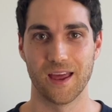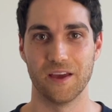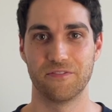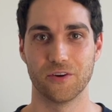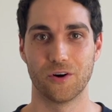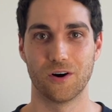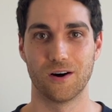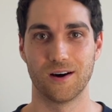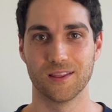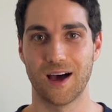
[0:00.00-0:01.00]
If
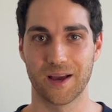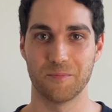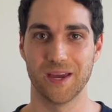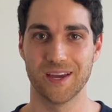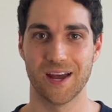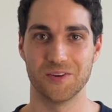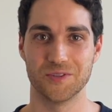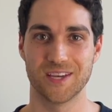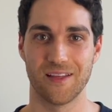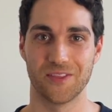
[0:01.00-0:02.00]
you're like me and you
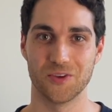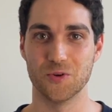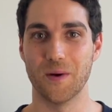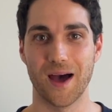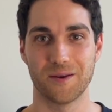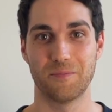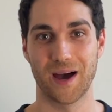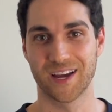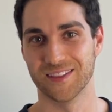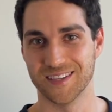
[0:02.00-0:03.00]
sat the UMAT
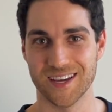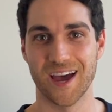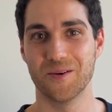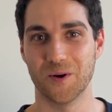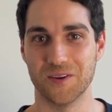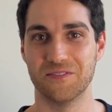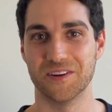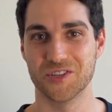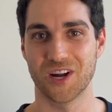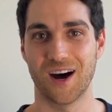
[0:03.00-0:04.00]
back in the day when you
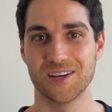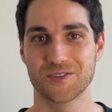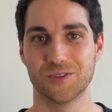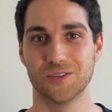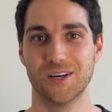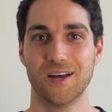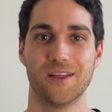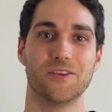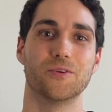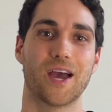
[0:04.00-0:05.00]
finished high school,
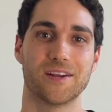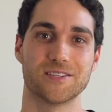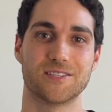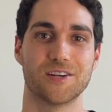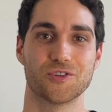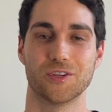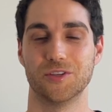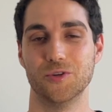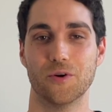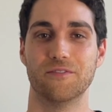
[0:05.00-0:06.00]
the UCAT is essentially a
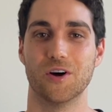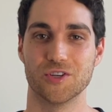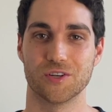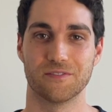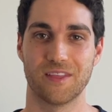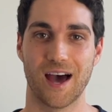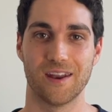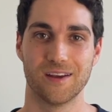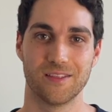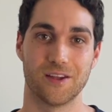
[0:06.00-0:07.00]
newer version of
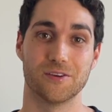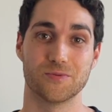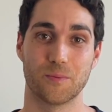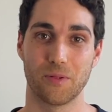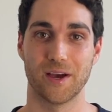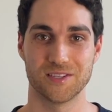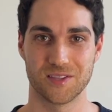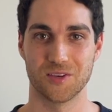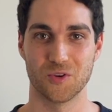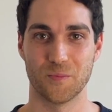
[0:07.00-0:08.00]
that that has replaced
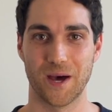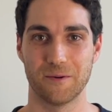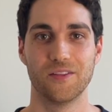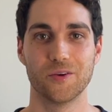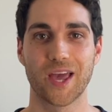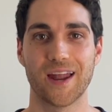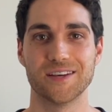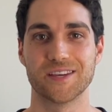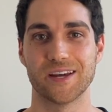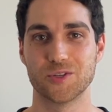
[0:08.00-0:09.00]
the UMAT. The UCAT
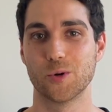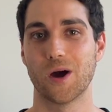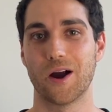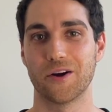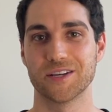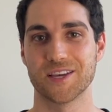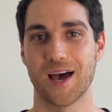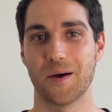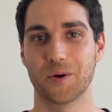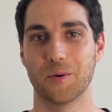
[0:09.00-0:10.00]
is a 2-hour
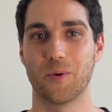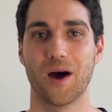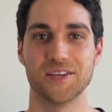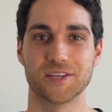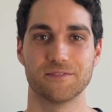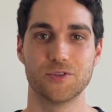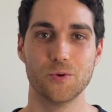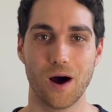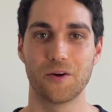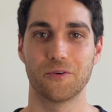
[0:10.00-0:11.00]
exam comprising of
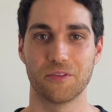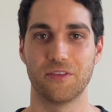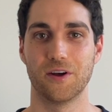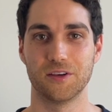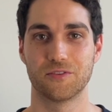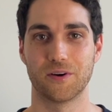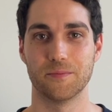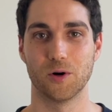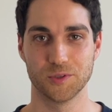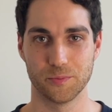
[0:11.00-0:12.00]
233
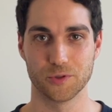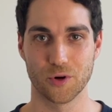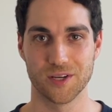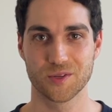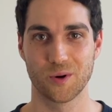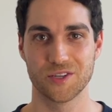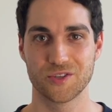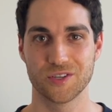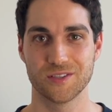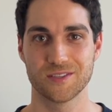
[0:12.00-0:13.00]
multiple choice
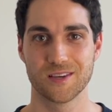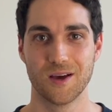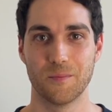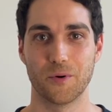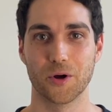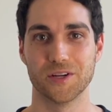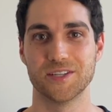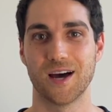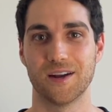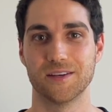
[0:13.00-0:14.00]
questions broken
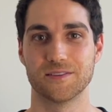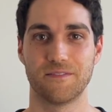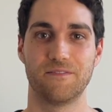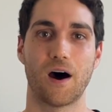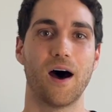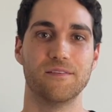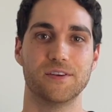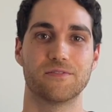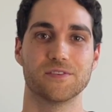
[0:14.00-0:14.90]
down into 5 different